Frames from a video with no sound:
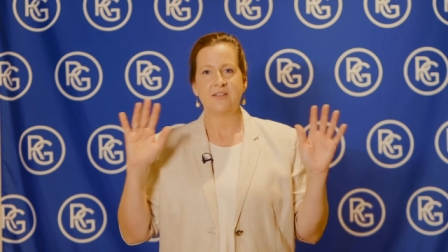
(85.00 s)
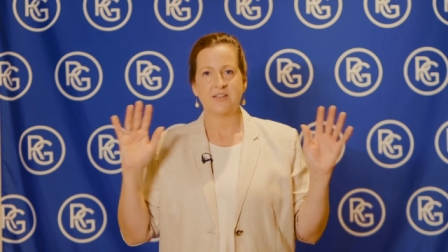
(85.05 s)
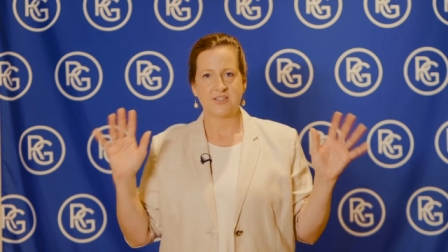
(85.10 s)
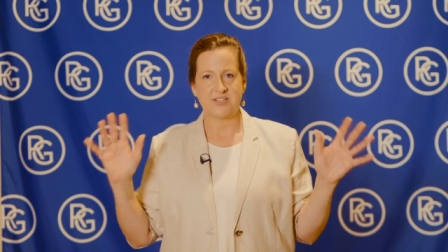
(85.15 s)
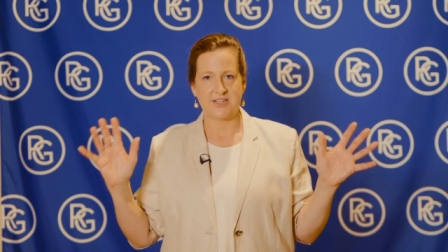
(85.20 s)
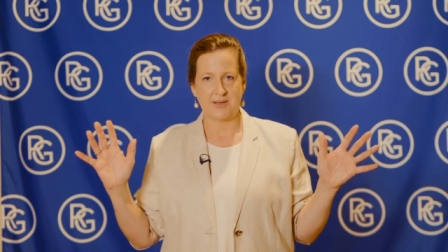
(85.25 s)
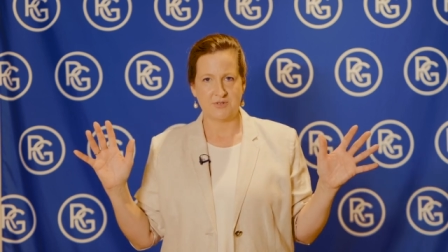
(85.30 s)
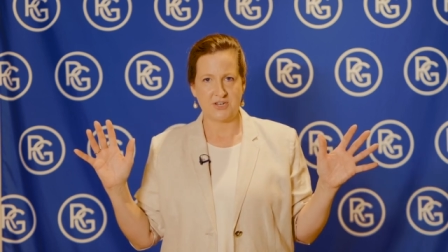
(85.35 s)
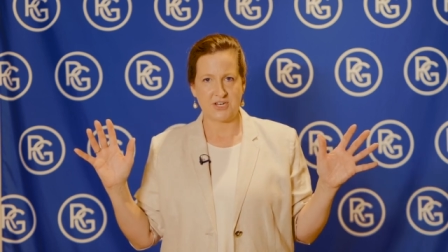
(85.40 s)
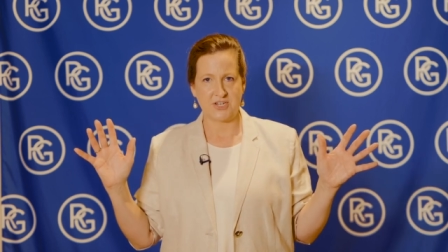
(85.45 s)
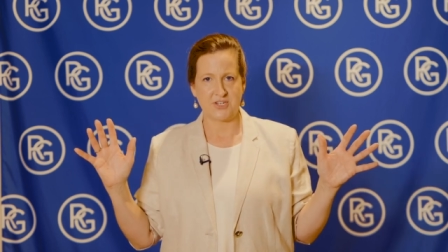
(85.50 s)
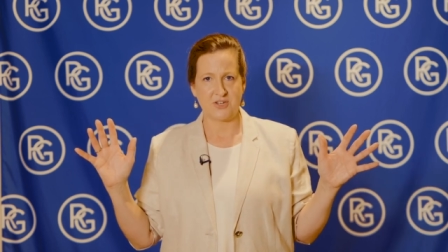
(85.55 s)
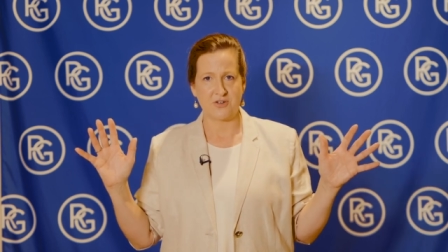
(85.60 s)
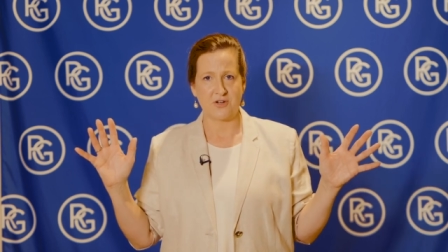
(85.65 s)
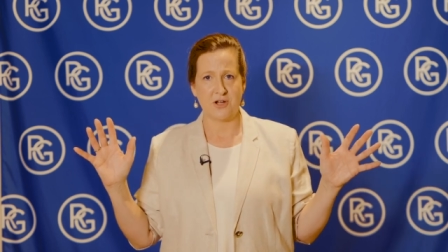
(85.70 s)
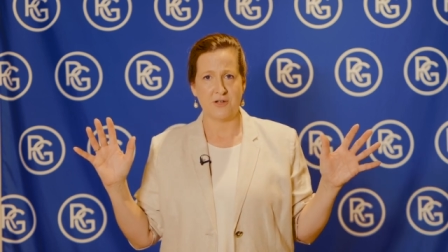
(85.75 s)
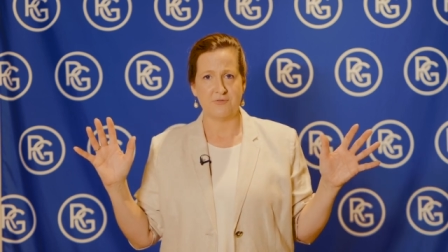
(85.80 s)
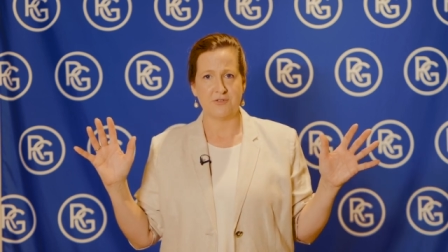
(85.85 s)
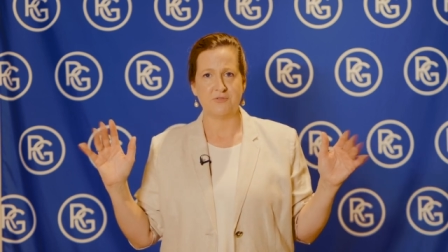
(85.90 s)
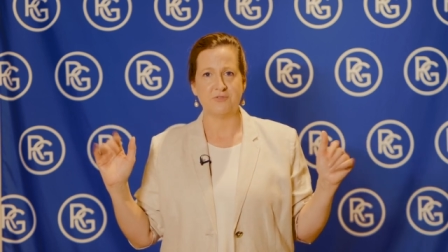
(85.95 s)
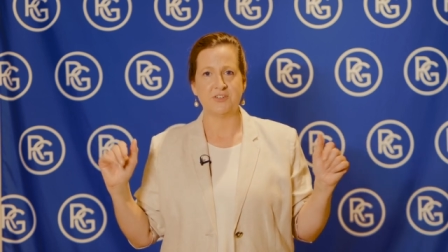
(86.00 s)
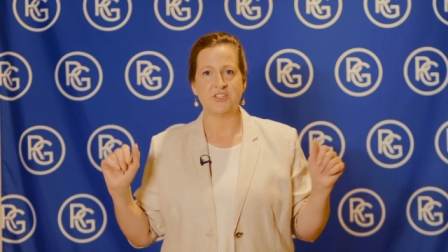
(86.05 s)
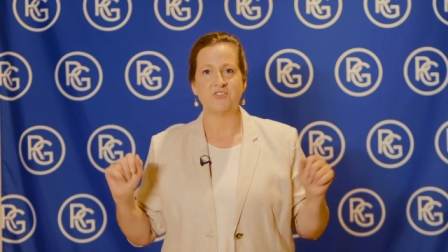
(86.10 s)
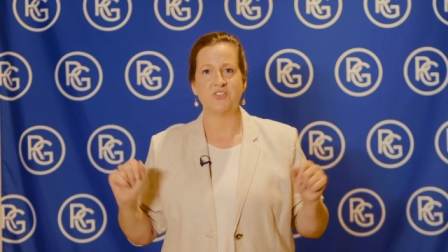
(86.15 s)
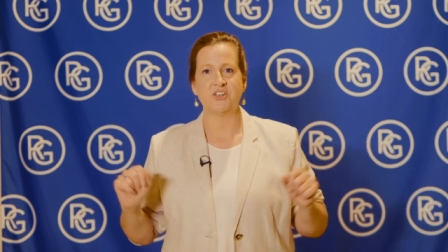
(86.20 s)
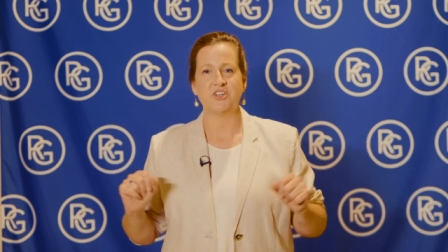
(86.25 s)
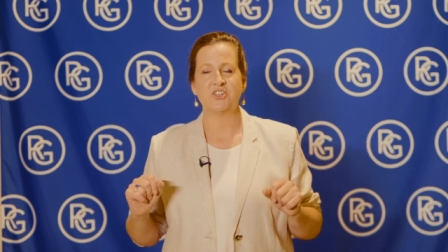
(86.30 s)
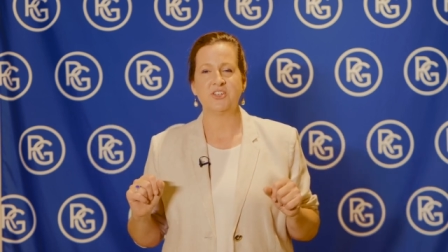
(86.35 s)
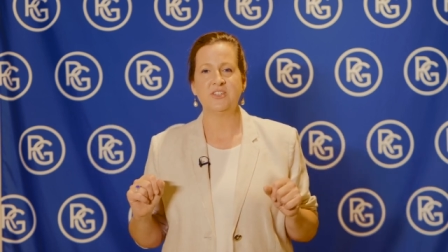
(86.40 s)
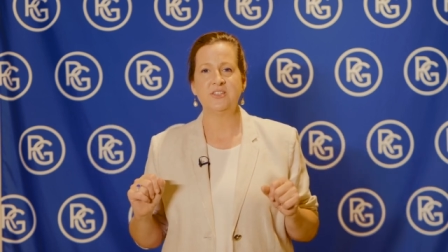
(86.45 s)
subject to COVID
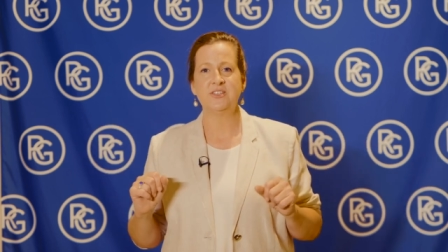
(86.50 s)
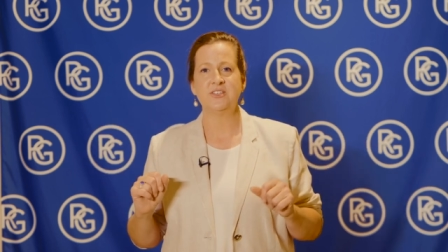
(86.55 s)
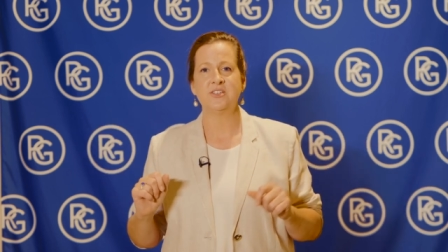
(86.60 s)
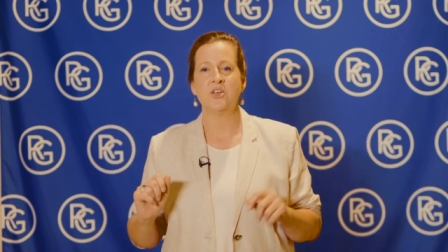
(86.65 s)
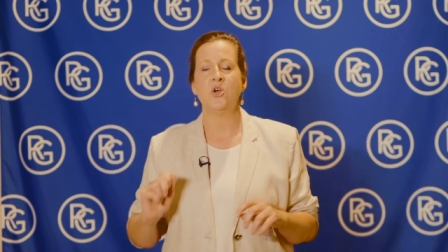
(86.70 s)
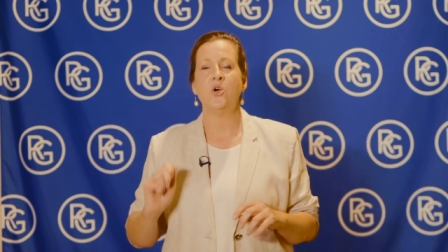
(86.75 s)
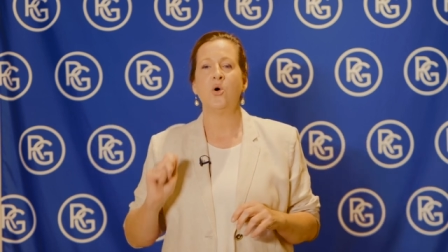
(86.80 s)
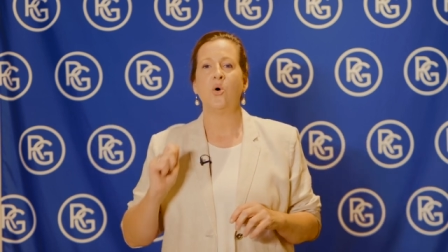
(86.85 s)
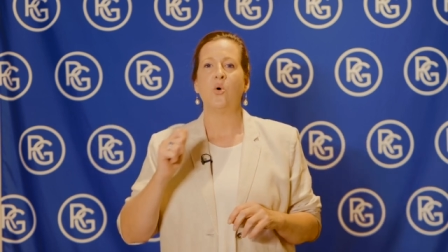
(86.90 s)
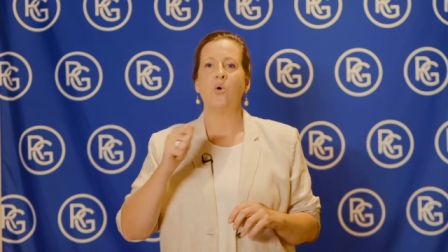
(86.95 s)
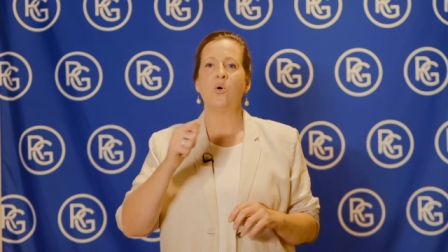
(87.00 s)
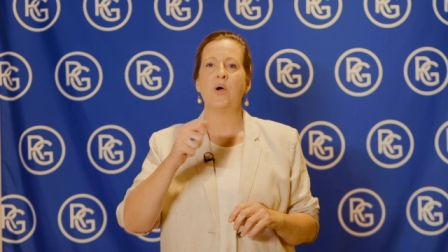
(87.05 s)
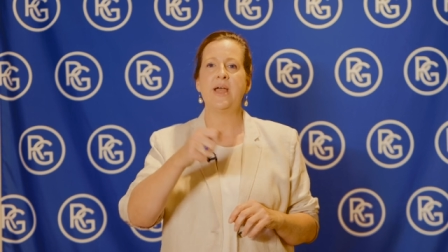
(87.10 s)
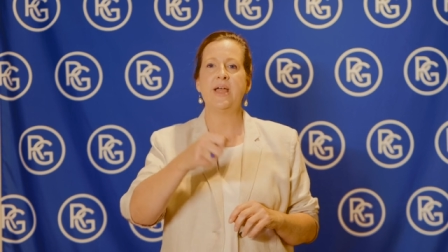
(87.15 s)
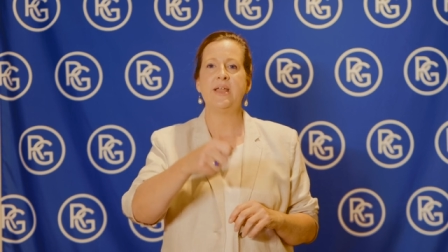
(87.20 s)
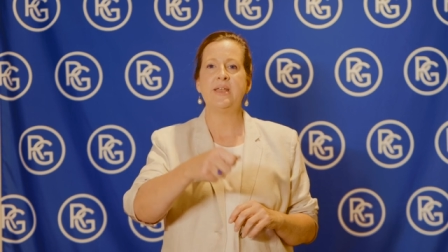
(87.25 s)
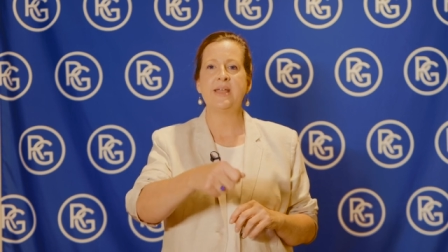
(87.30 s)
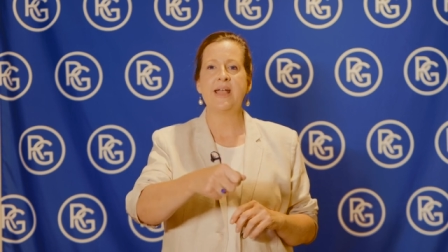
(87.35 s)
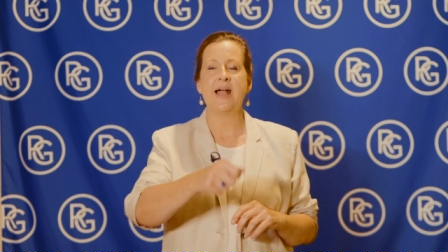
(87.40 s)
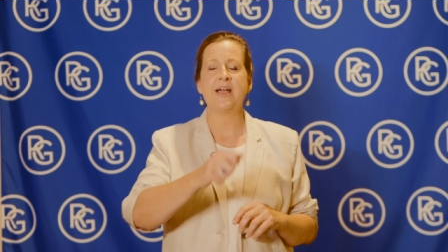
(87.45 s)
restrictions, or handing